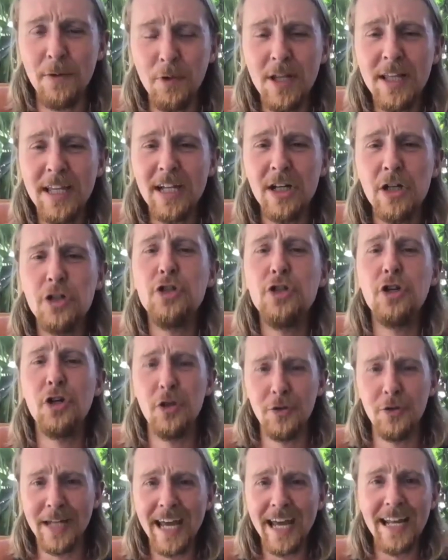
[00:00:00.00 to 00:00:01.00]
What are they gonna
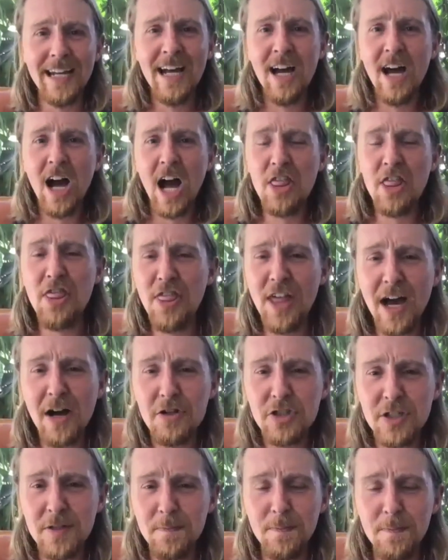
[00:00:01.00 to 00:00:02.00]
do? Get
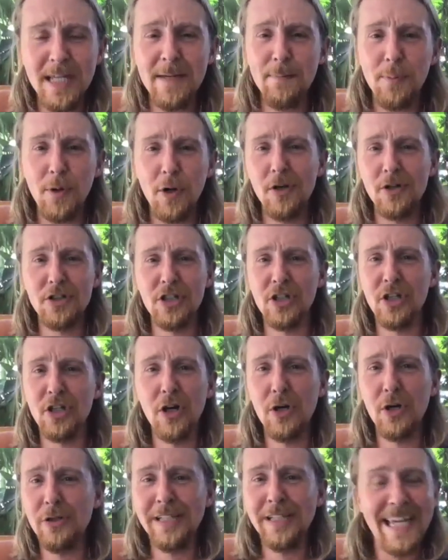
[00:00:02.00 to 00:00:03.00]
1,000 people to
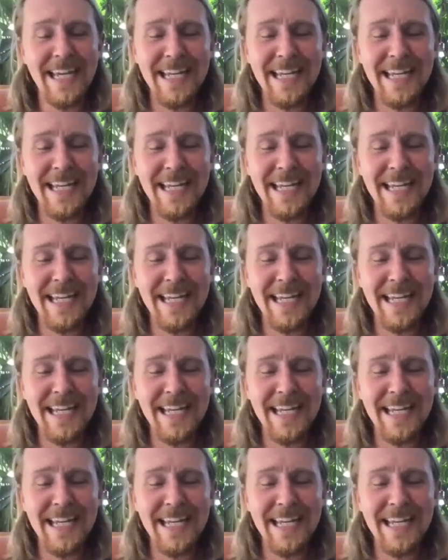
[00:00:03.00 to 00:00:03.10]
go lay